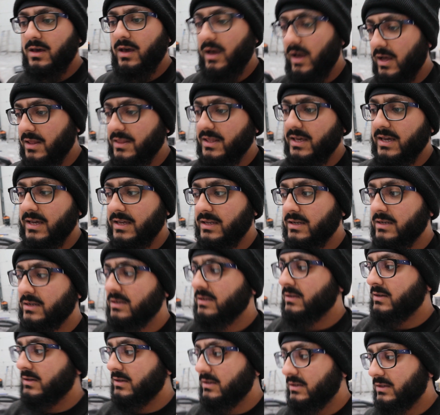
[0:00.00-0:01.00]
And
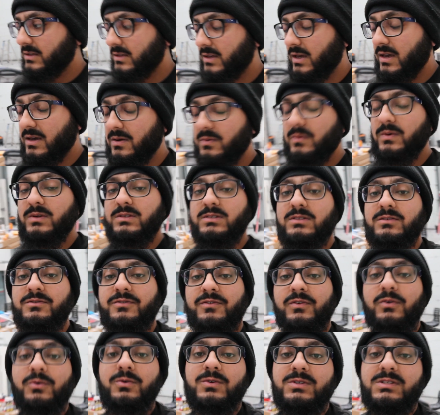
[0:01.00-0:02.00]
then yeah, once the
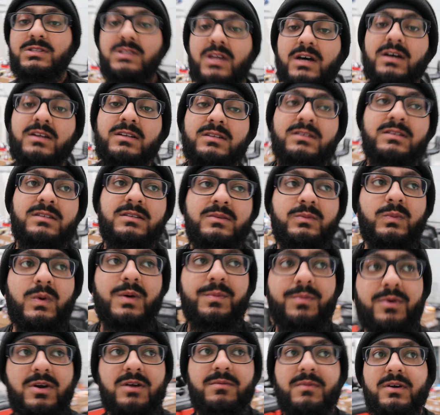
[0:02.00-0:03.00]
floor's done, we're
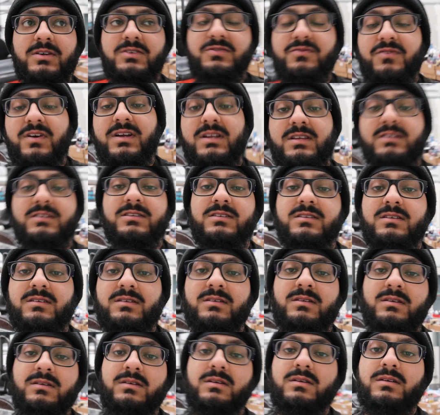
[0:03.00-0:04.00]
pretty much ready
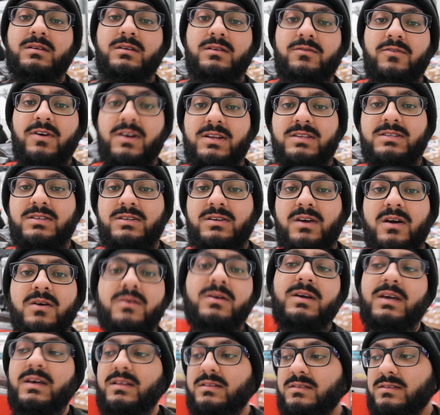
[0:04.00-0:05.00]
to go
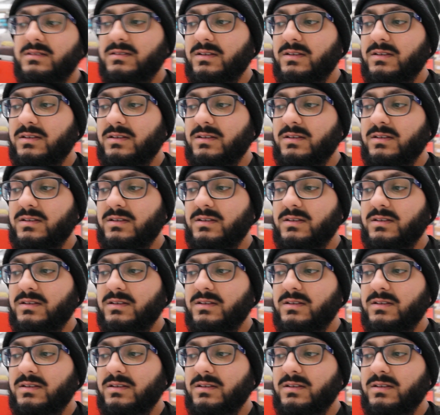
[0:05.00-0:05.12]
again.